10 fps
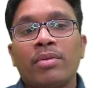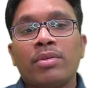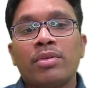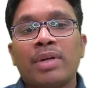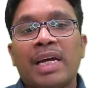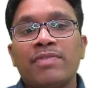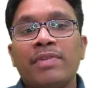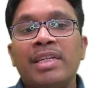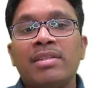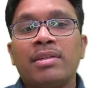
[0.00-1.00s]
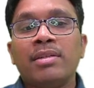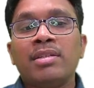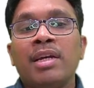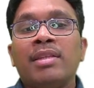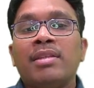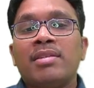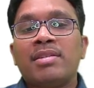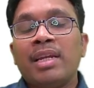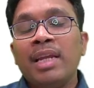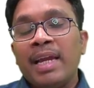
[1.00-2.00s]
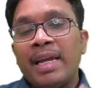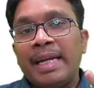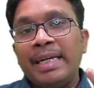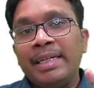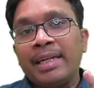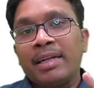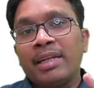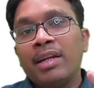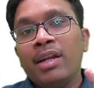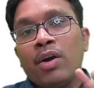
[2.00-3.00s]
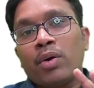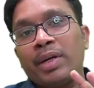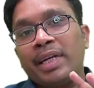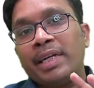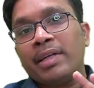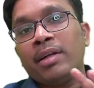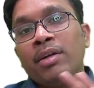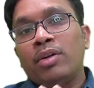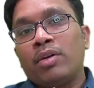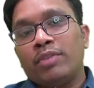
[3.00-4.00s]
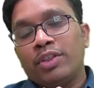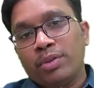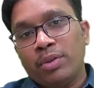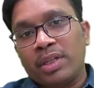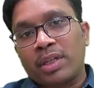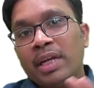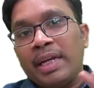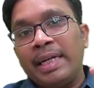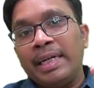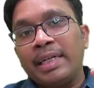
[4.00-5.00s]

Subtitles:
so as we discussed, this is an internal rotator of the shoulder. Now